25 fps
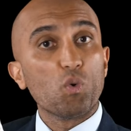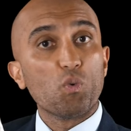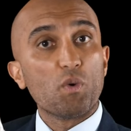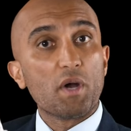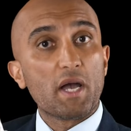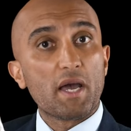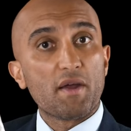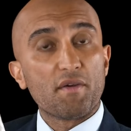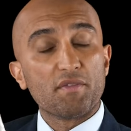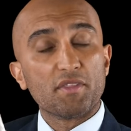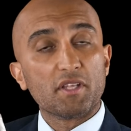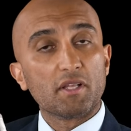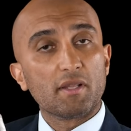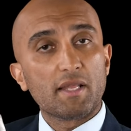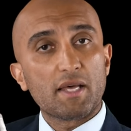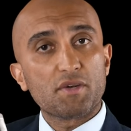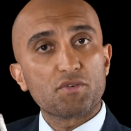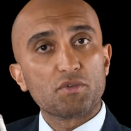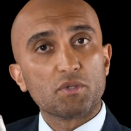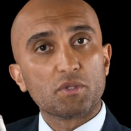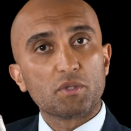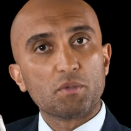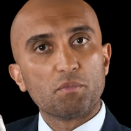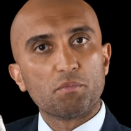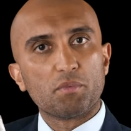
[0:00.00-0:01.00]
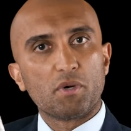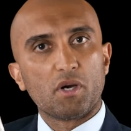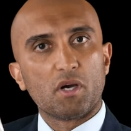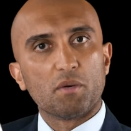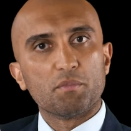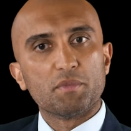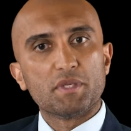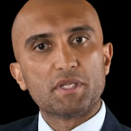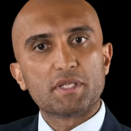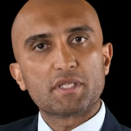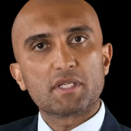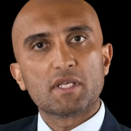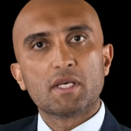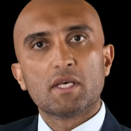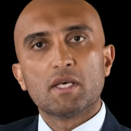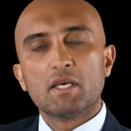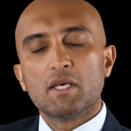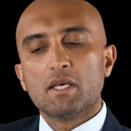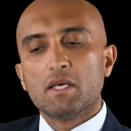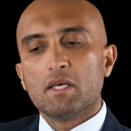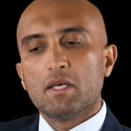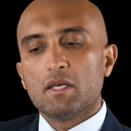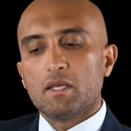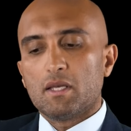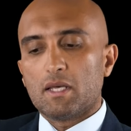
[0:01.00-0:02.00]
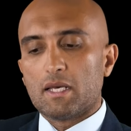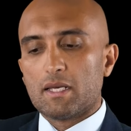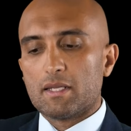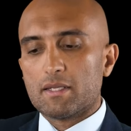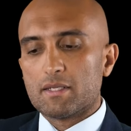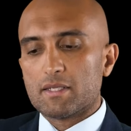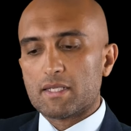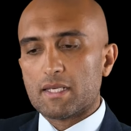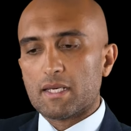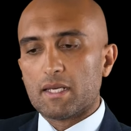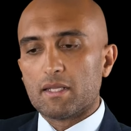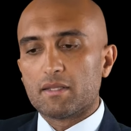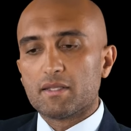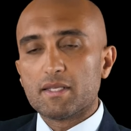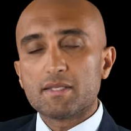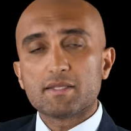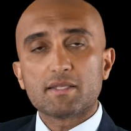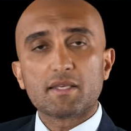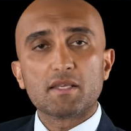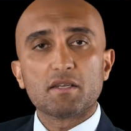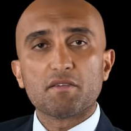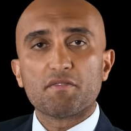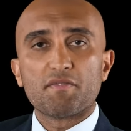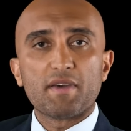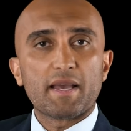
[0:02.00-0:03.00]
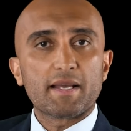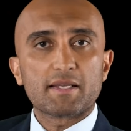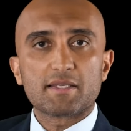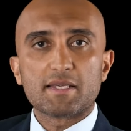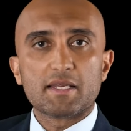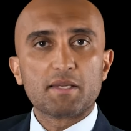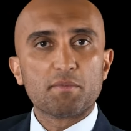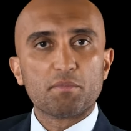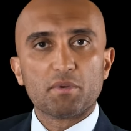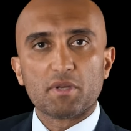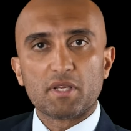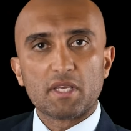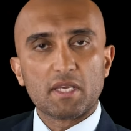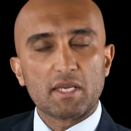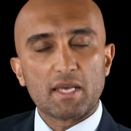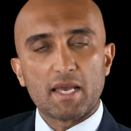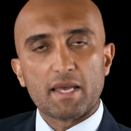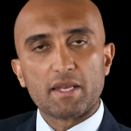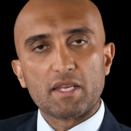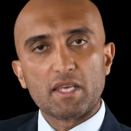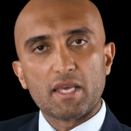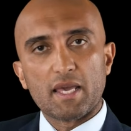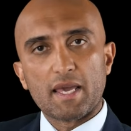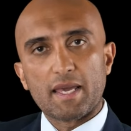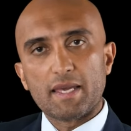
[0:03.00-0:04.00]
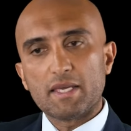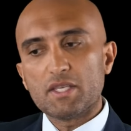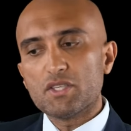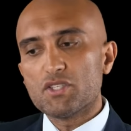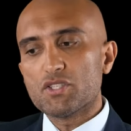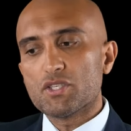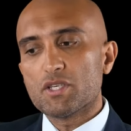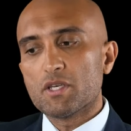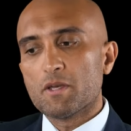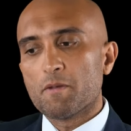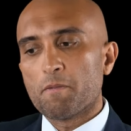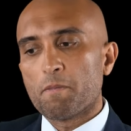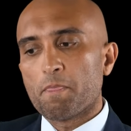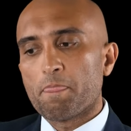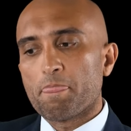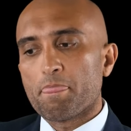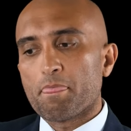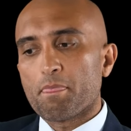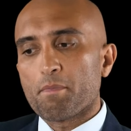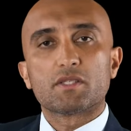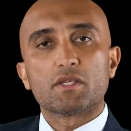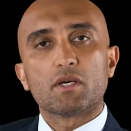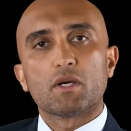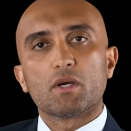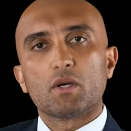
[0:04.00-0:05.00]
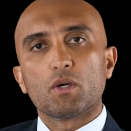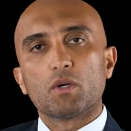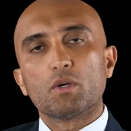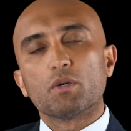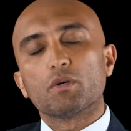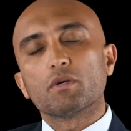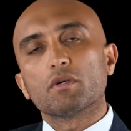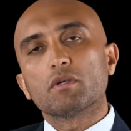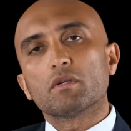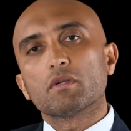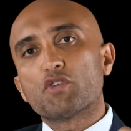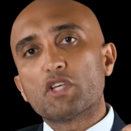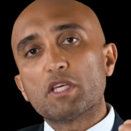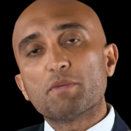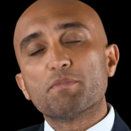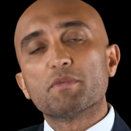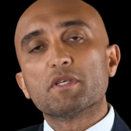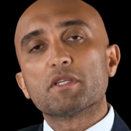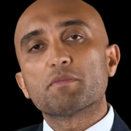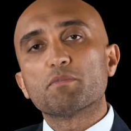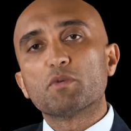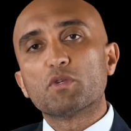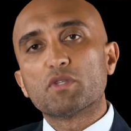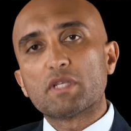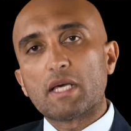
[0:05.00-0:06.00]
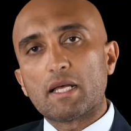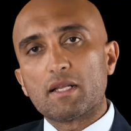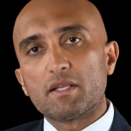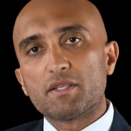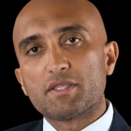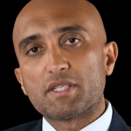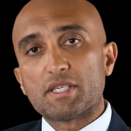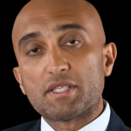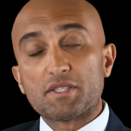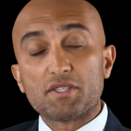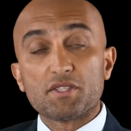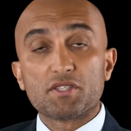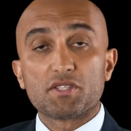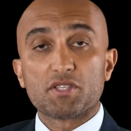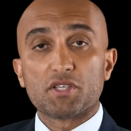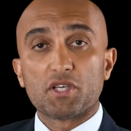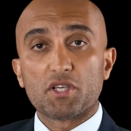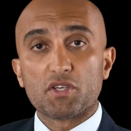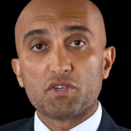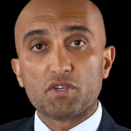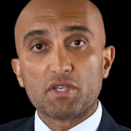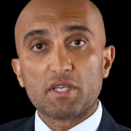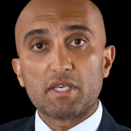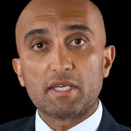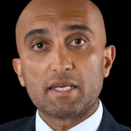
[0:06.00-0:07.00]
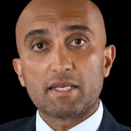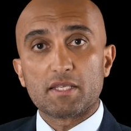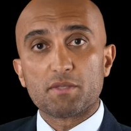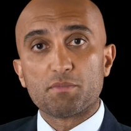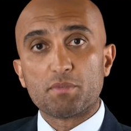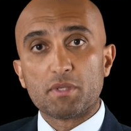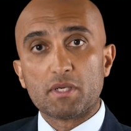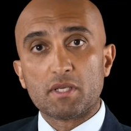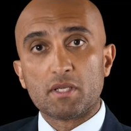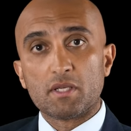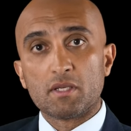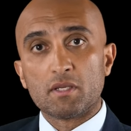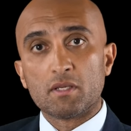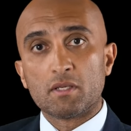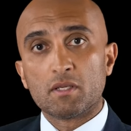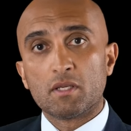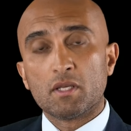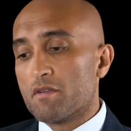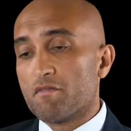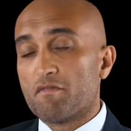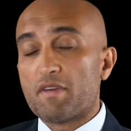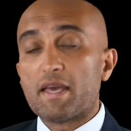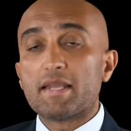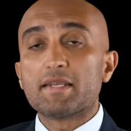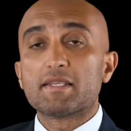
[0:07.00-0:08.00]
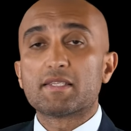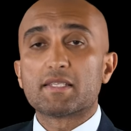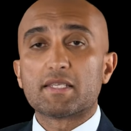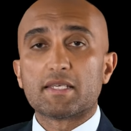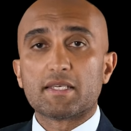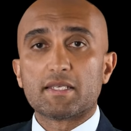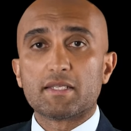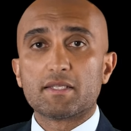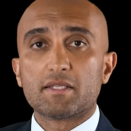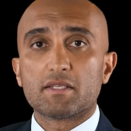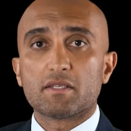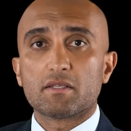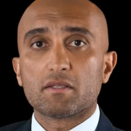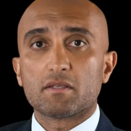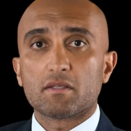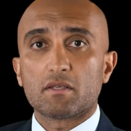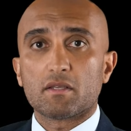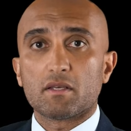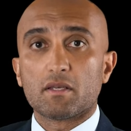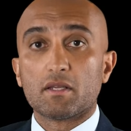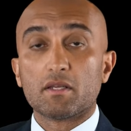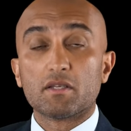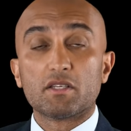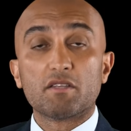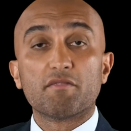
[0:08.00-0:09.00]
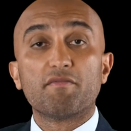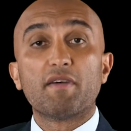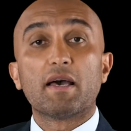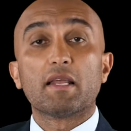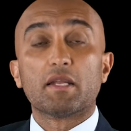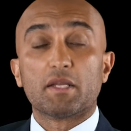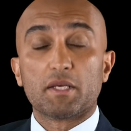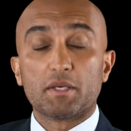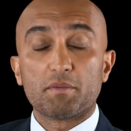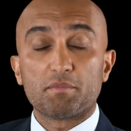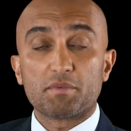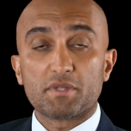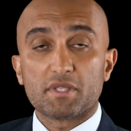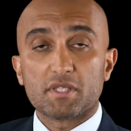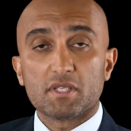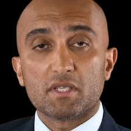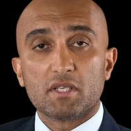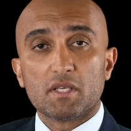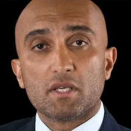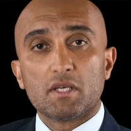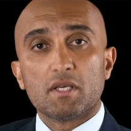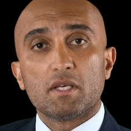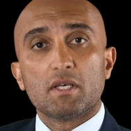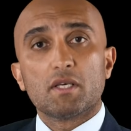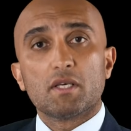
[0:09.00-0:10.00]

no wear in the lateral compartment. And this can affect anybody any age. And so treatment modalities and surgery has been invented and developed